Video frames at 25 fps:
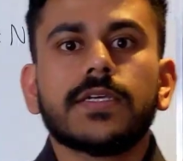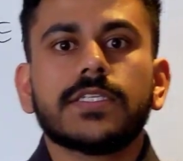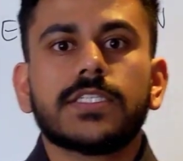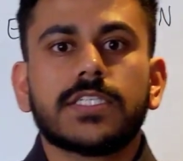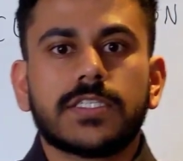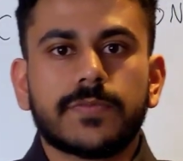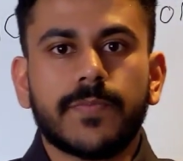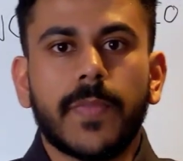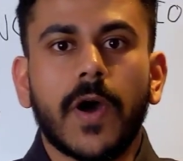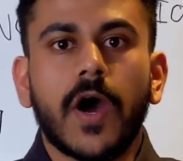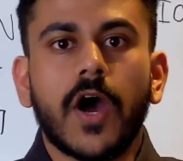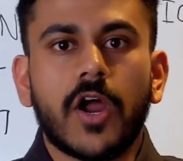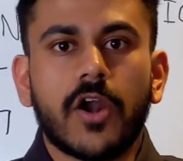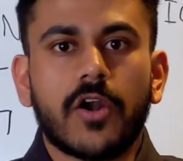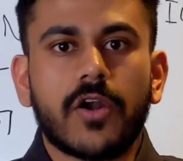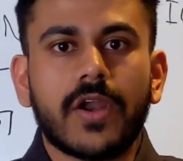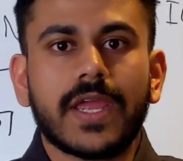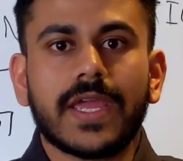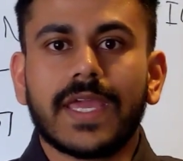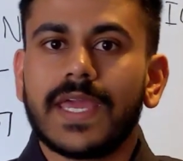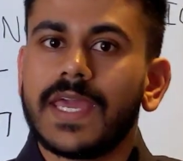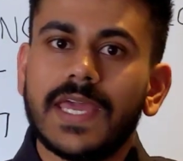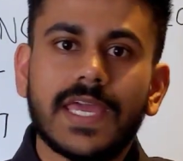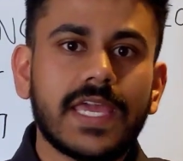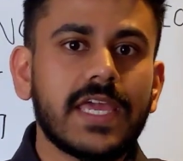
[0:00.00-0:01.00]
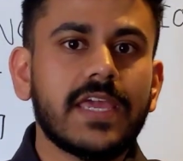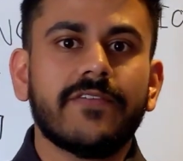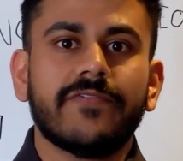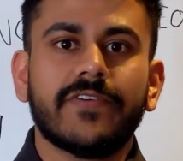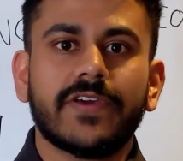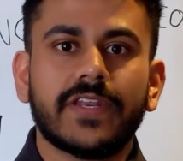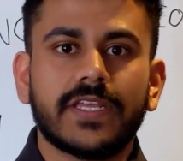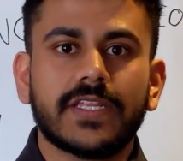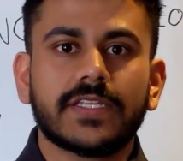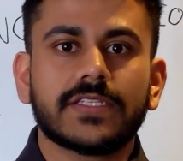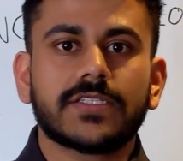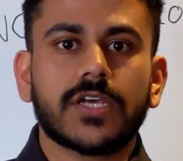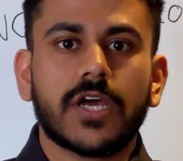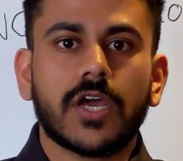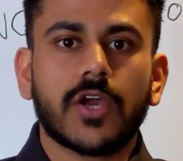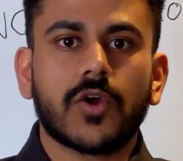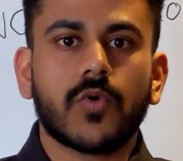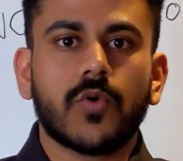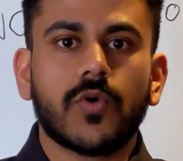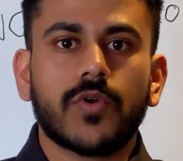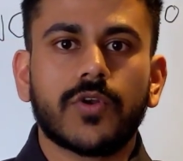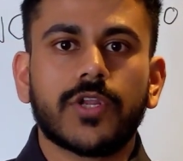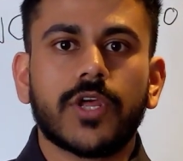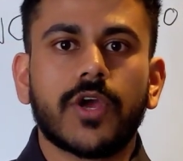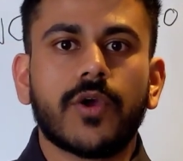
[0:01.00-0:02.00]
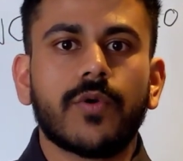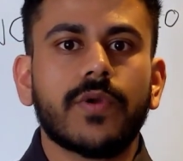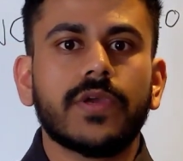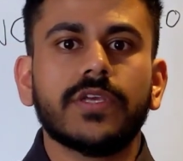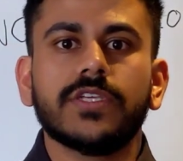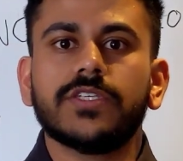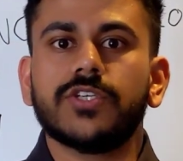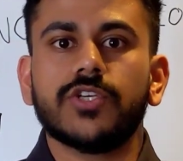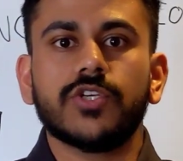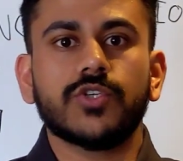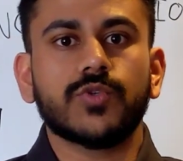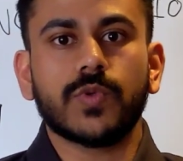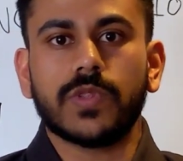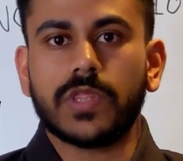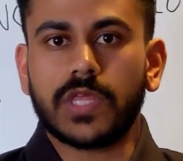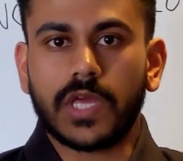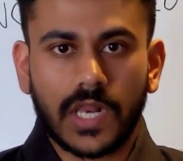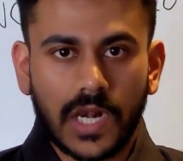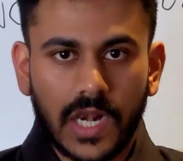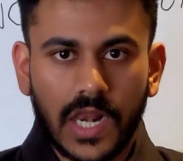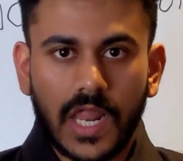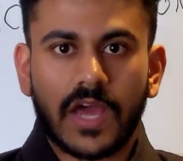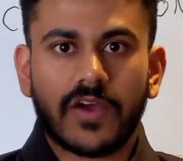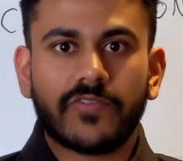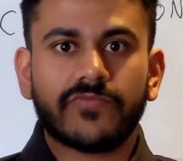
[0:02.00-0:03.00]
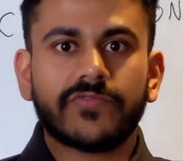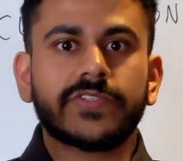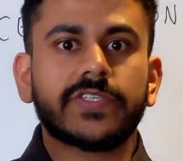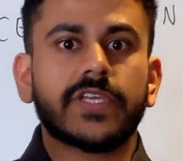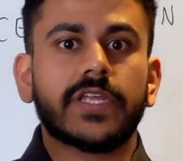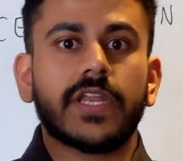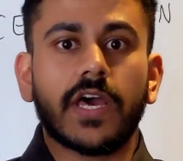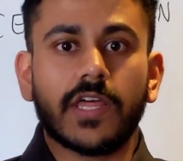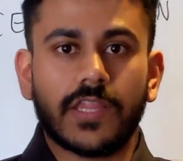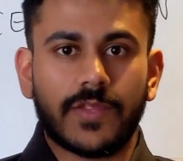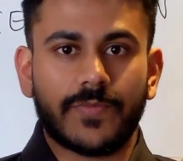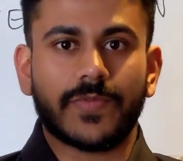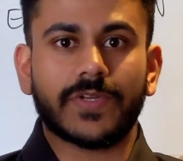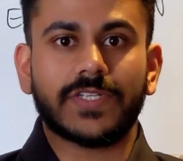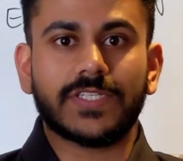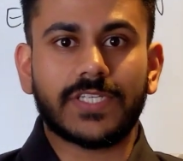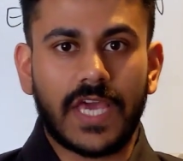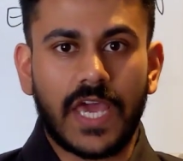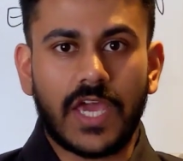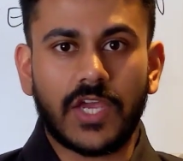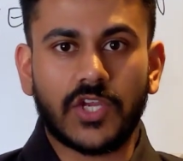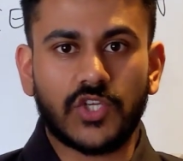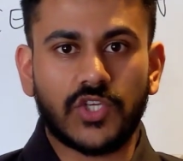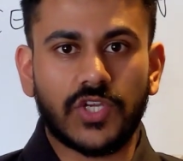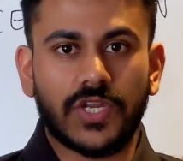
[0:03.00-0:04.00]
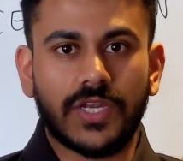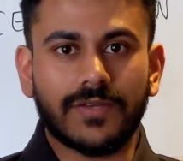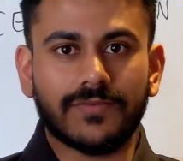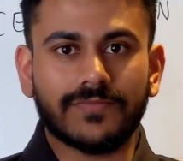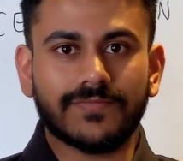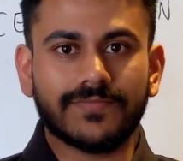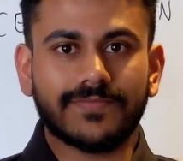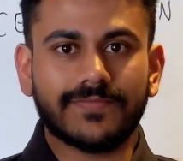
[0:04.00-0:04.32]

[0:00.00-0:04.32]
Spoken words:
Sparring, even in Taekwondo, is used with gloves and other protection.